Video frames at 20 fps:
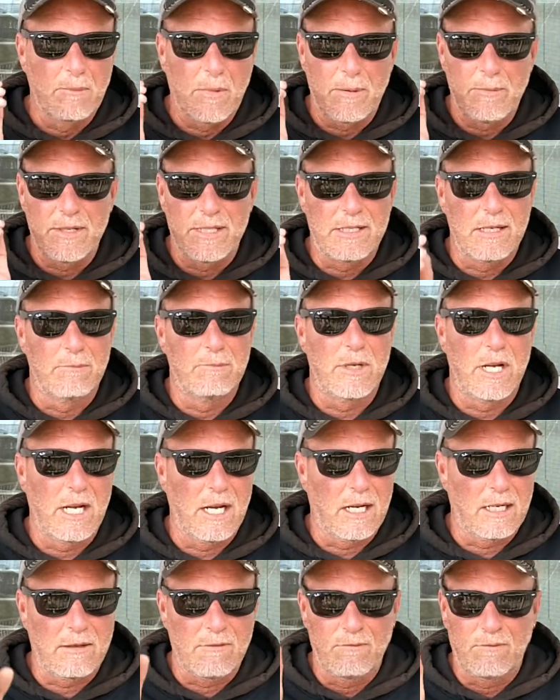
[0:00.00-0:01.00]
Maybe
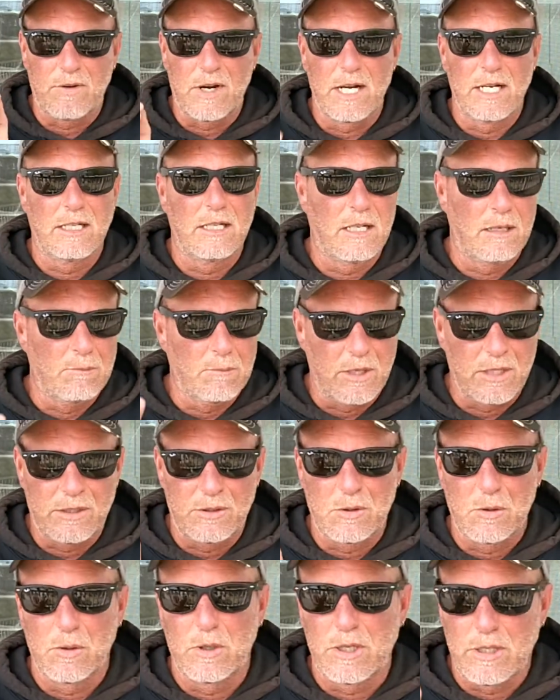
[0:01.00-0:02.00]
someday I can find it in my
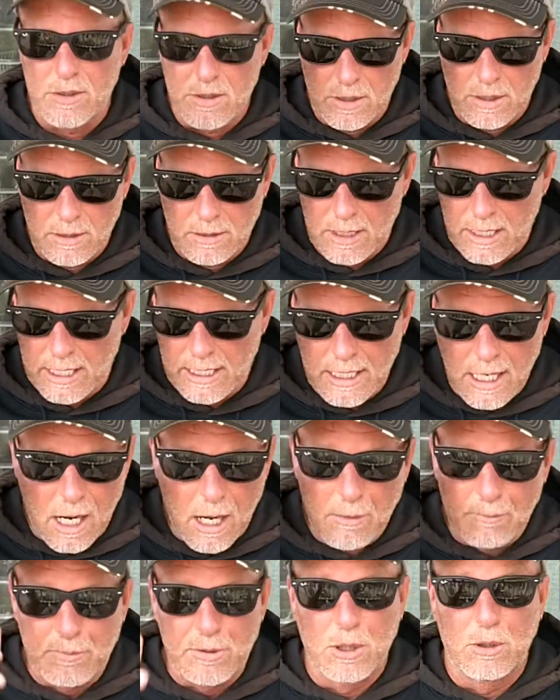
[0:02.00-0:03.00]
storage and
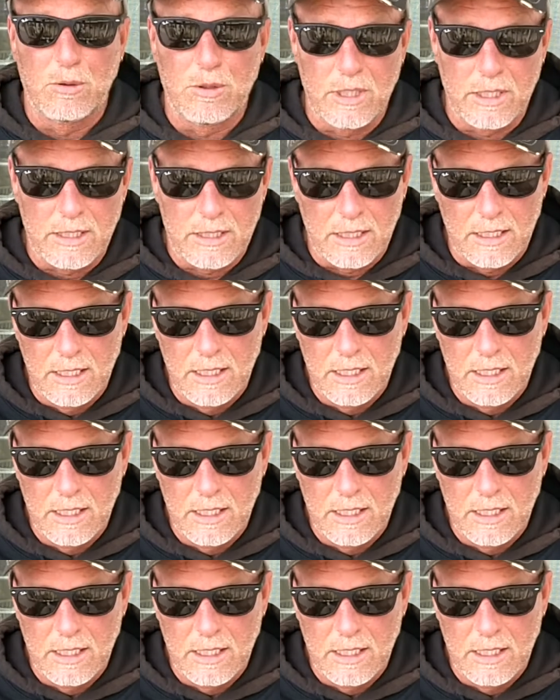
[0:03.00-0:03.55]
upload it.